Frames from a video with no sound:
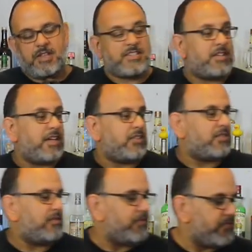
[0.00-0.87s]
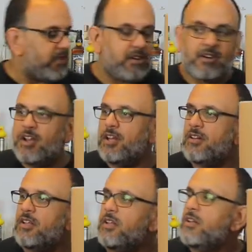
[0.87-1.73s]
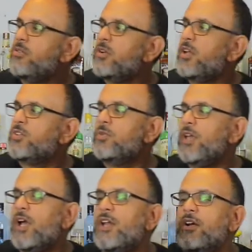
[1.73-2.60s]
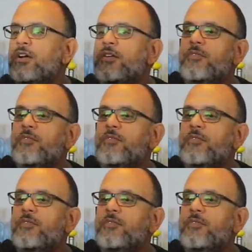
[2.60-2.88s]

That's nice. All right. What else we got here?